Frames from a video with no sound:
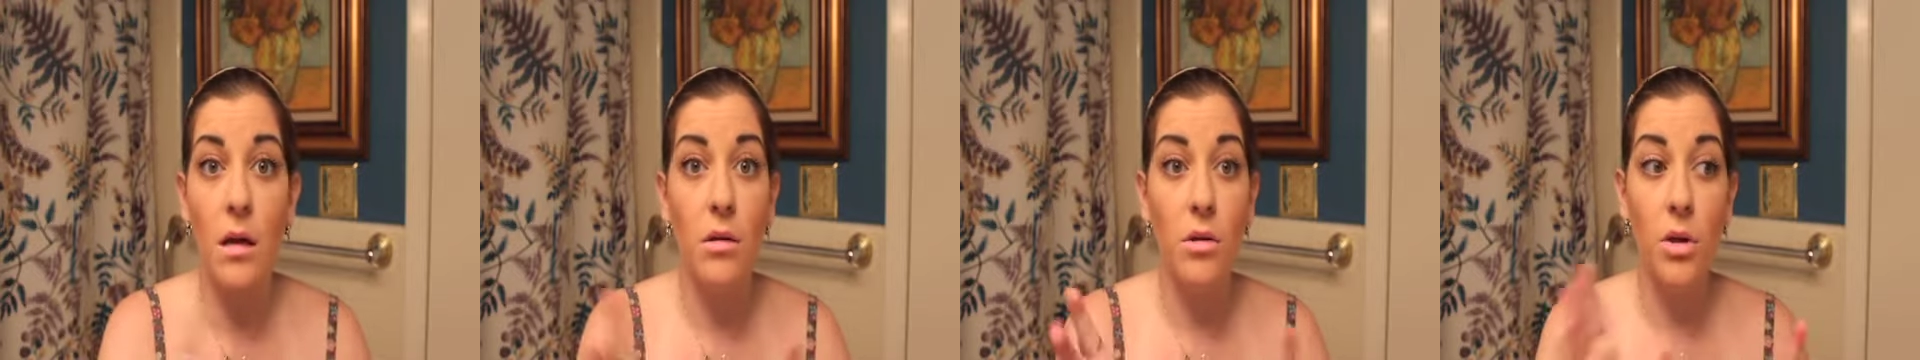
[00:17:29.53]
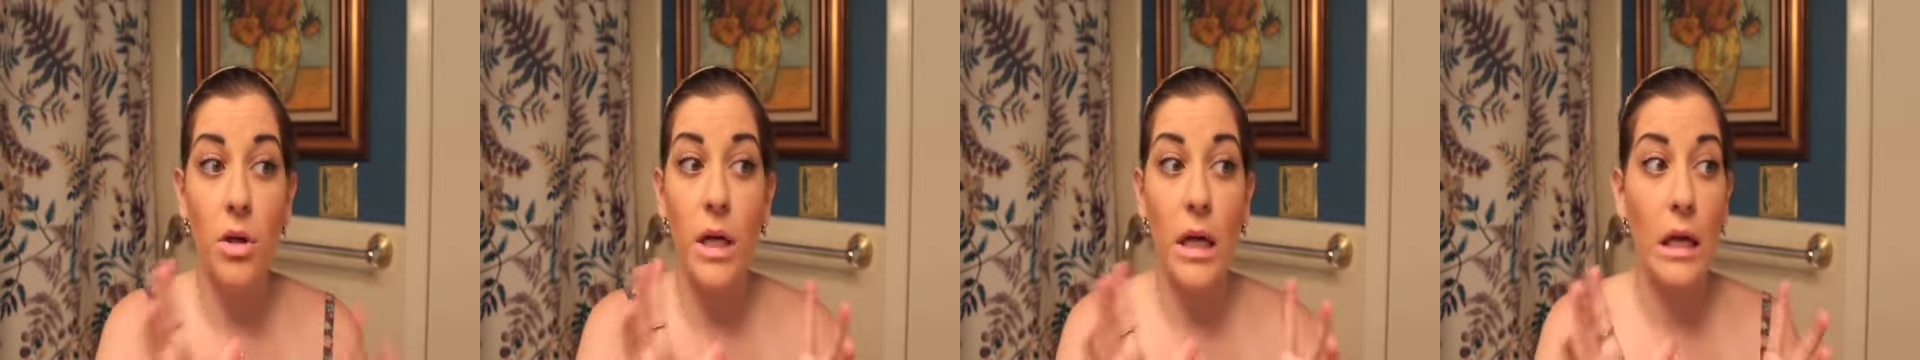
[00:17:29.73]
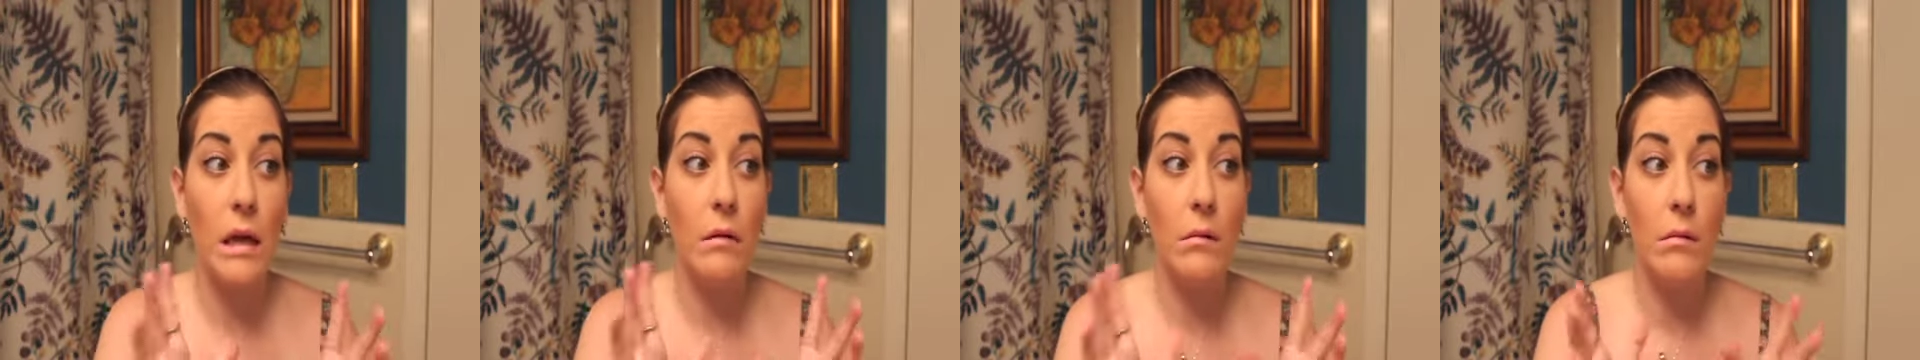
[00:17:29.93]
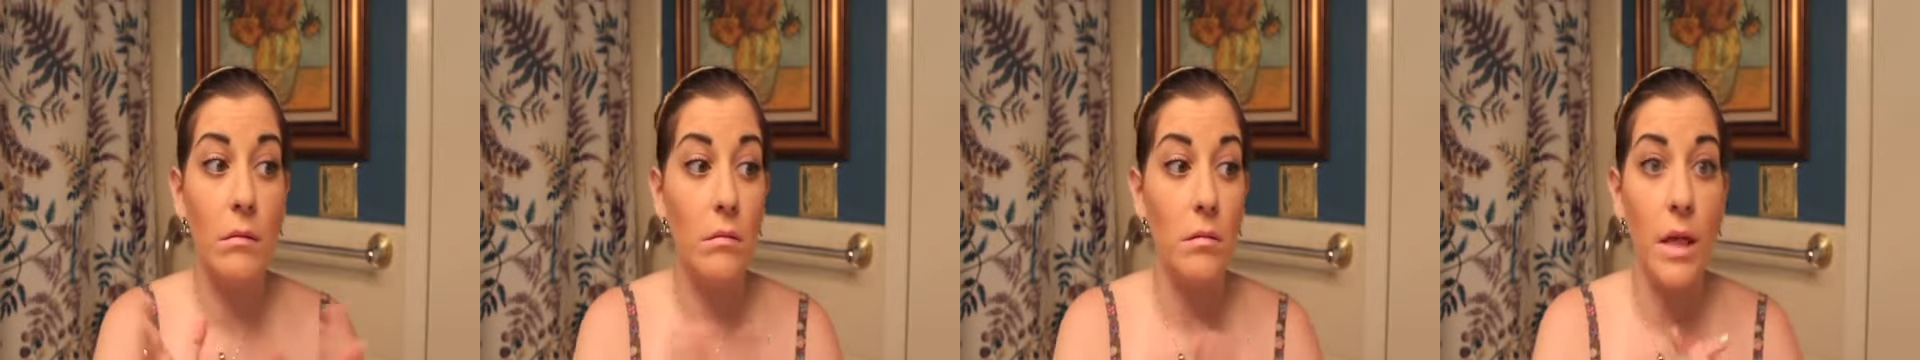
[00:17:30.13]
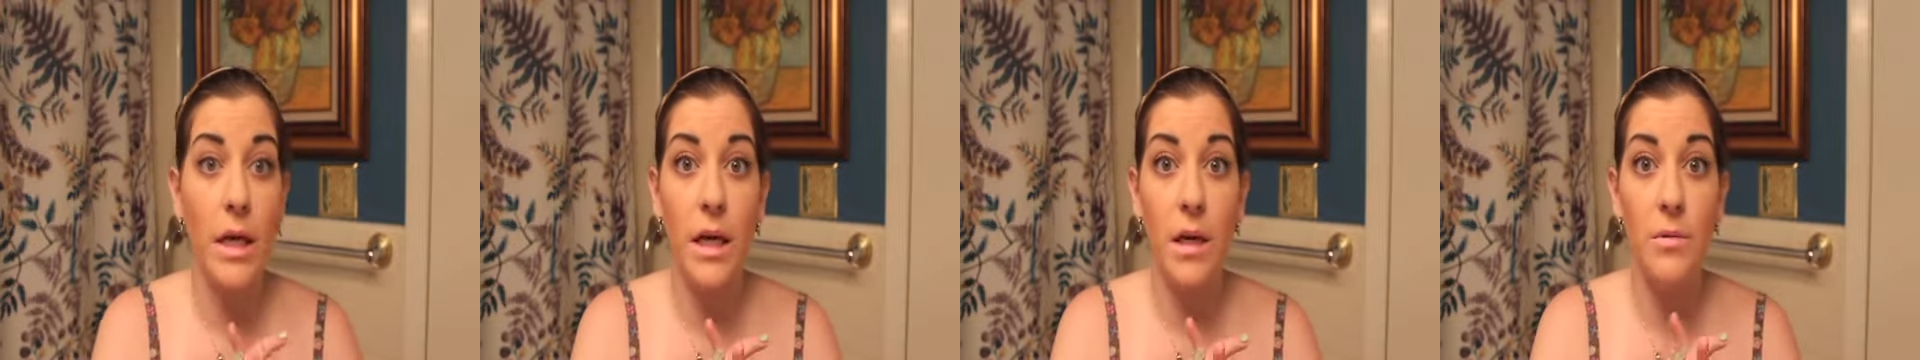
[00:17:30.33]
looking
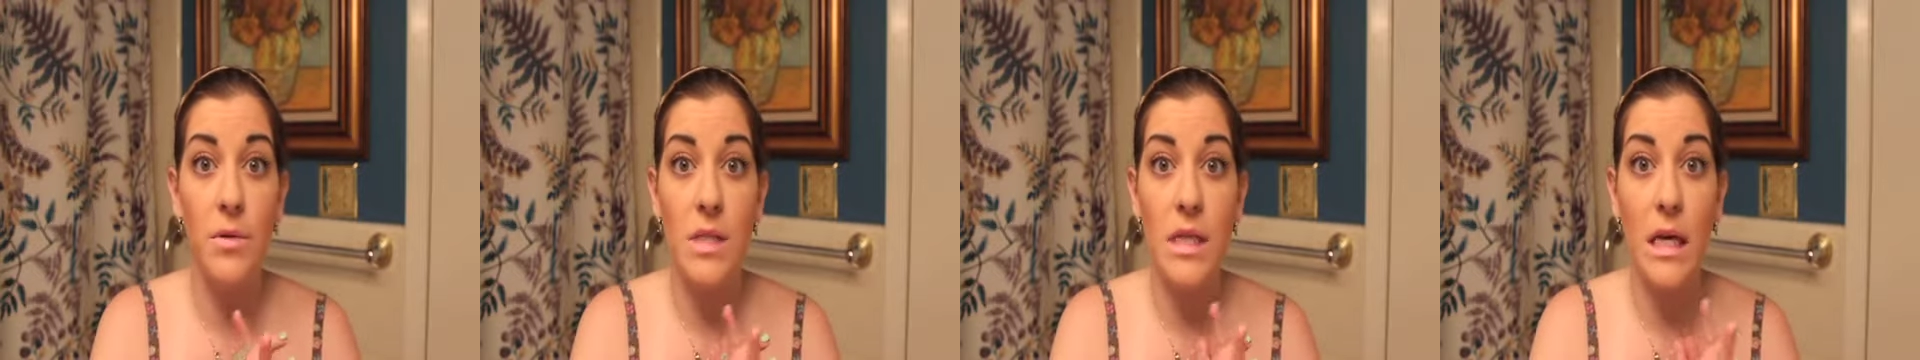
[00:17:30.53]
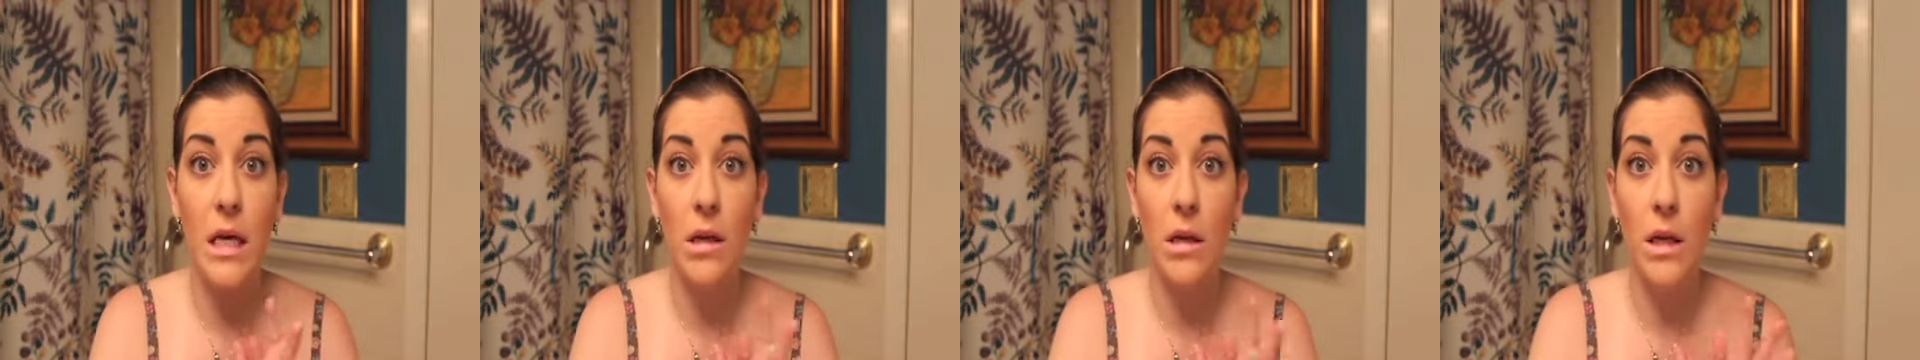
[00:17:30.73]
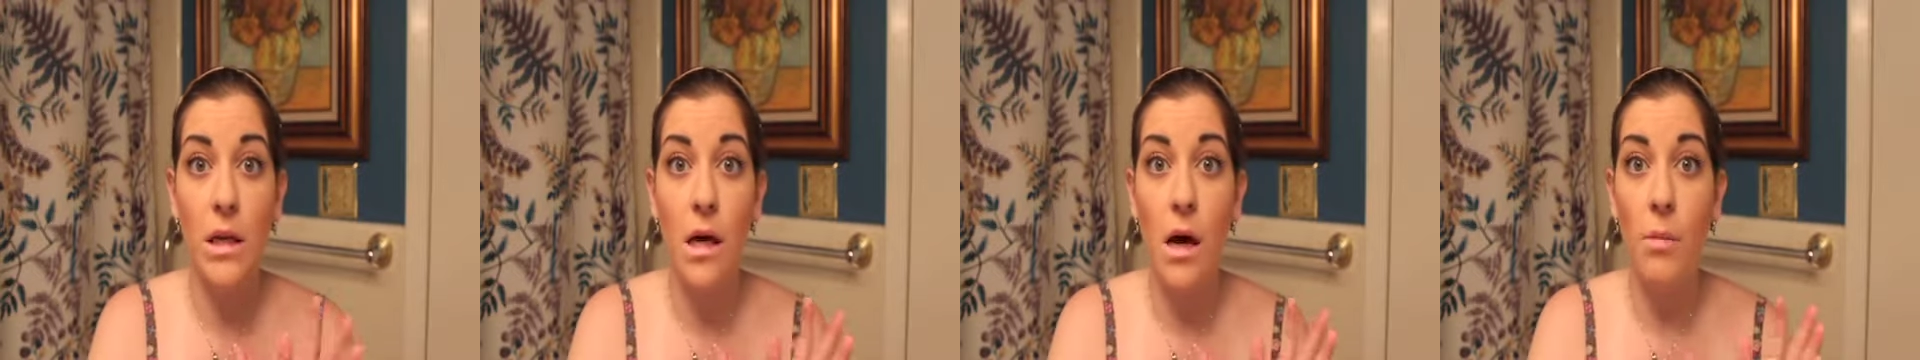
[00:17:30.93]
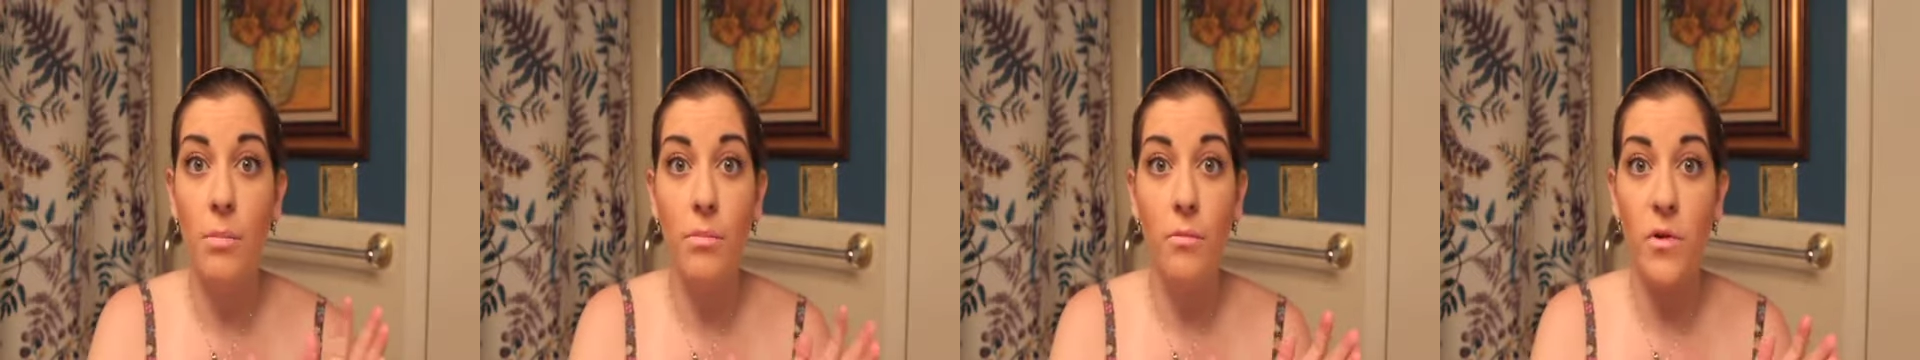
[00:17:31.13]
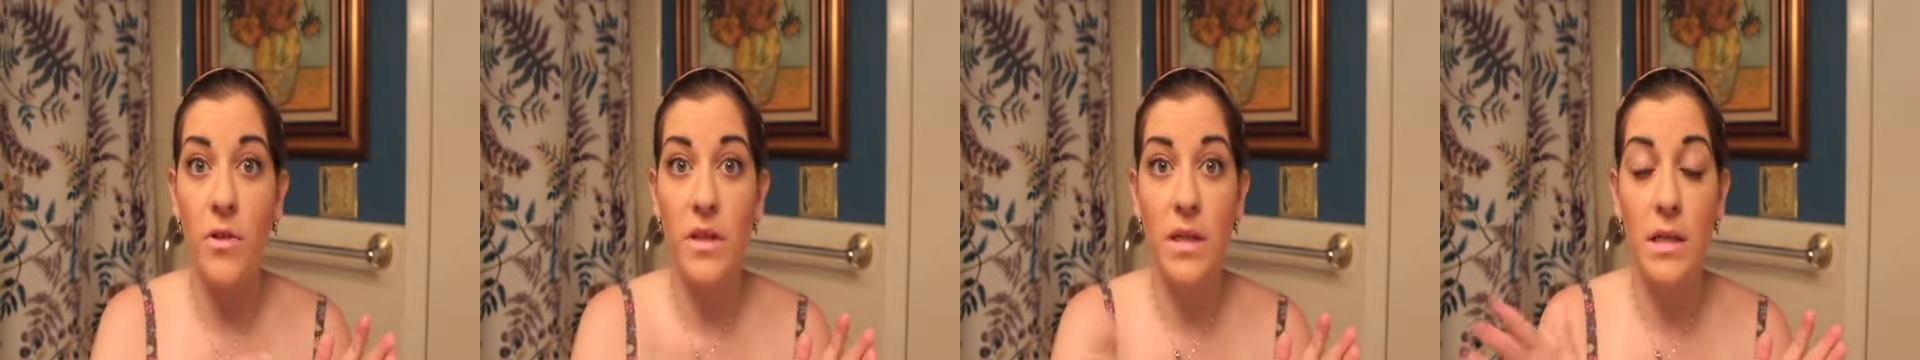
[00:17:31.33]
like it was healing
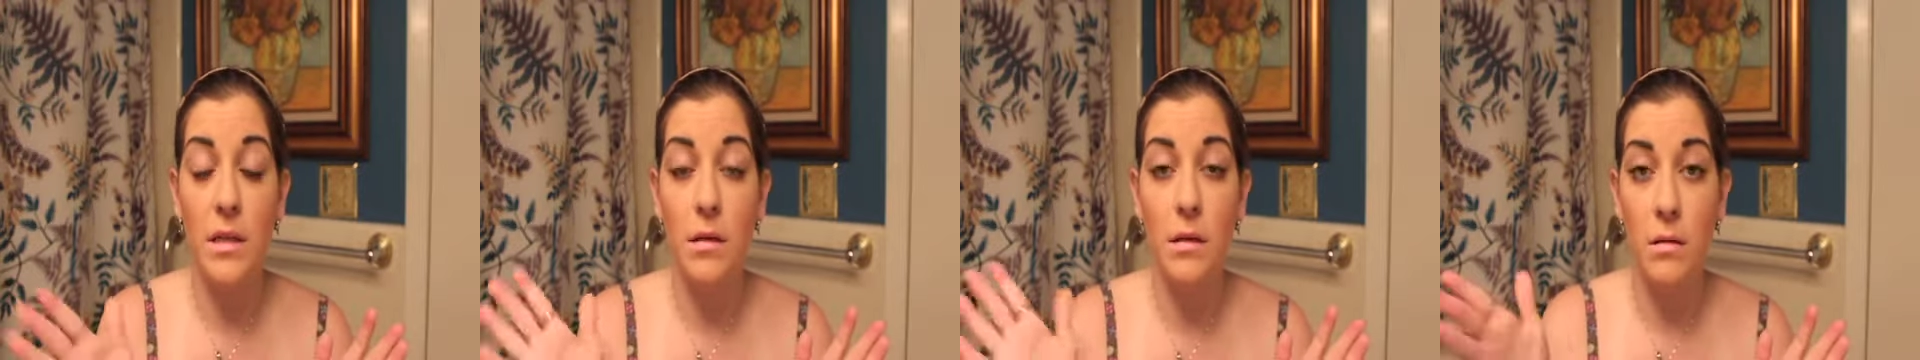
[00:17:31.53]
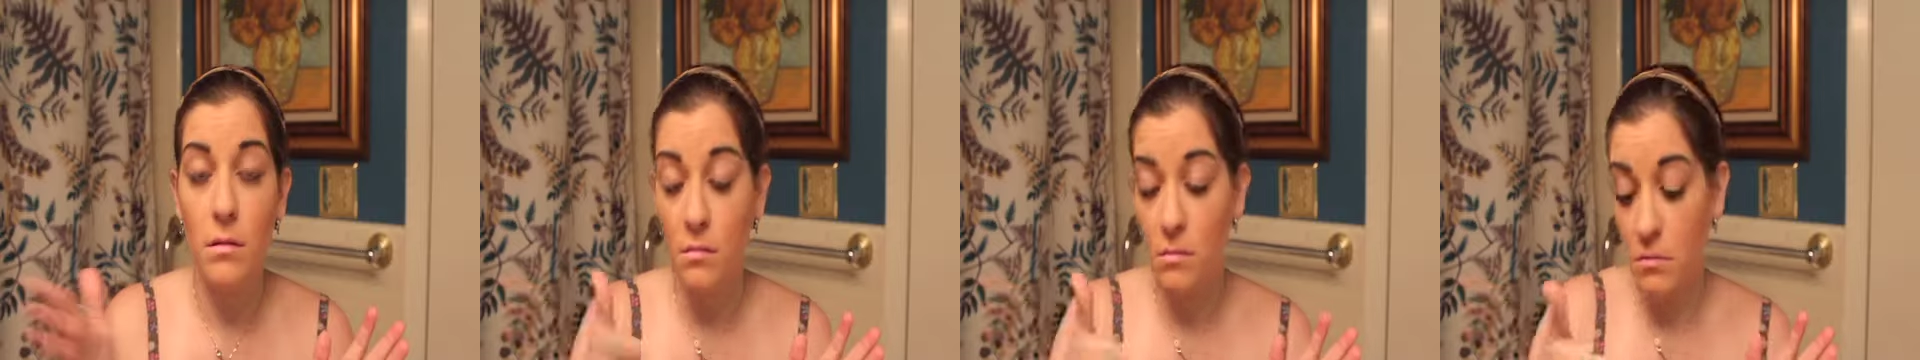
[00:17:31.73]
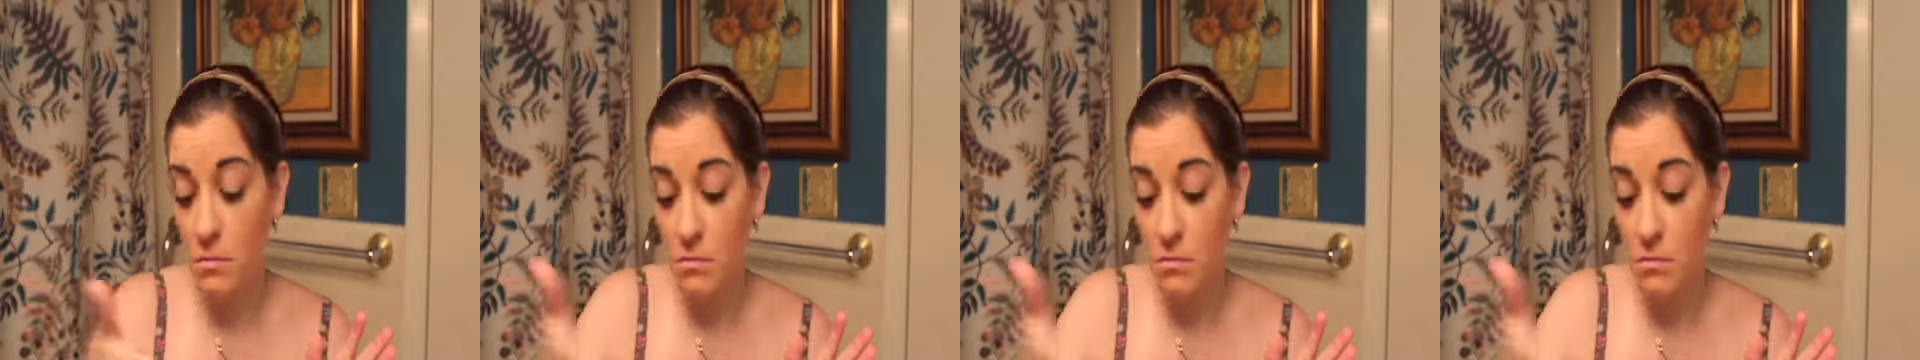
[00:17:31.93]
up within